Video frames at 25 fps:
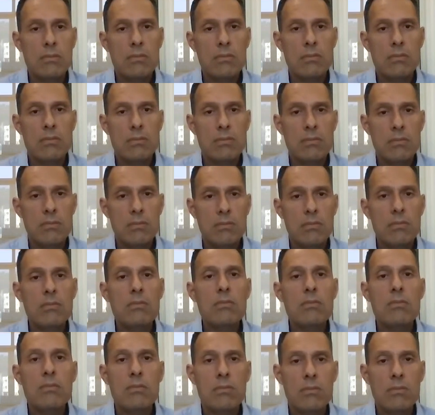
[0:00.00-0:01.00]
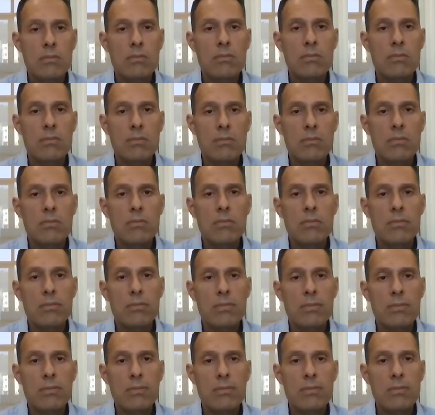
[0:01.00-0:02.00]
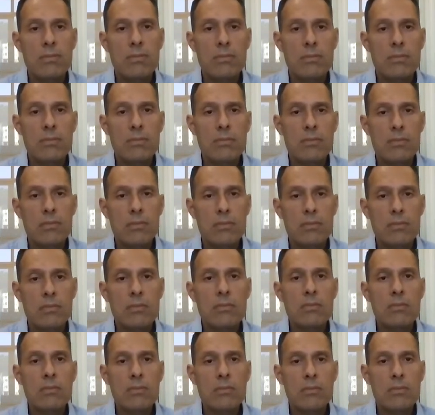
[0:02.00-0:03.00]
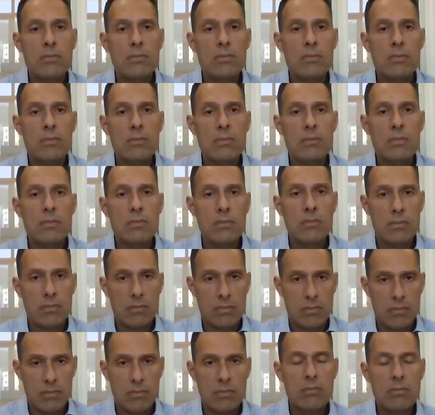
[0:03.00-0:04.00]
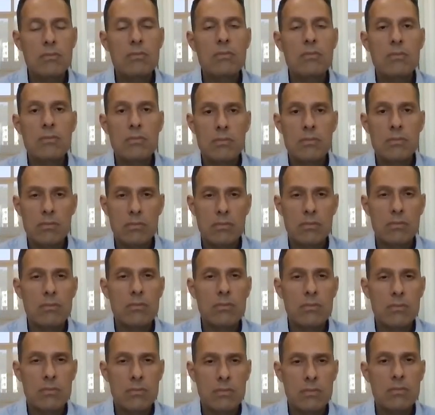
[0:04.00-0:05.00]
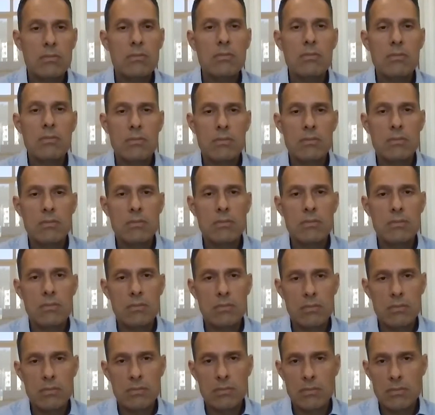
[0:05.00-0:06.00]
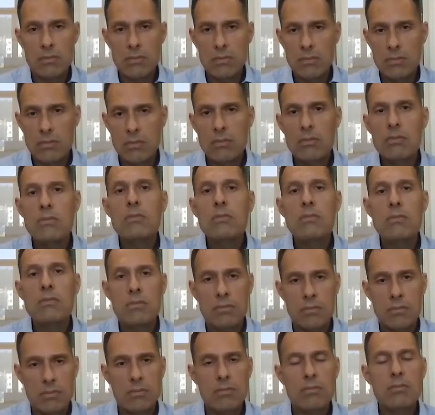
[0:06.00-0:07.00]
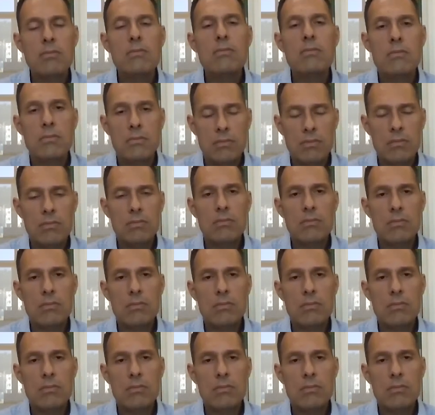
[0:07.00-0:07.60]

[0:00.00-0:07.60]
This person isn't speaking.